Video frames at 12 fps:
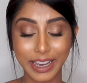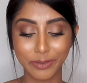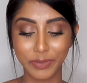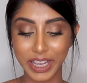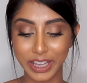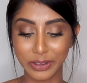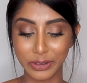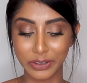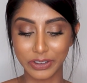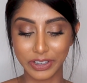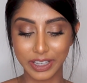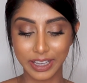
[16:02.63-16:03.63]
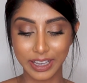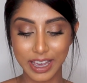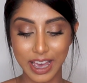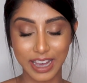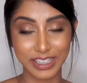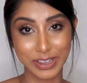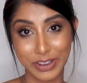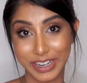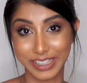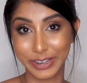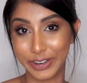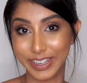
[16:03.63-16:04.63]
and make it look as good
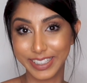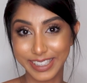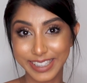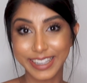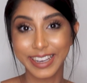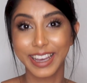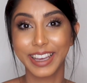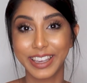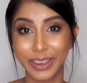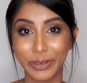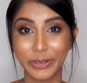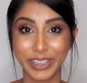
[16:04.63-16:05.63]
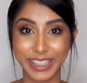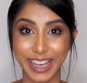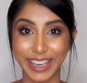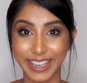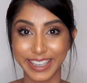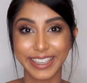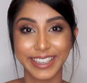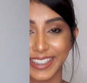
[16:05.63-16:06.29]
as hers. Give me 1 second.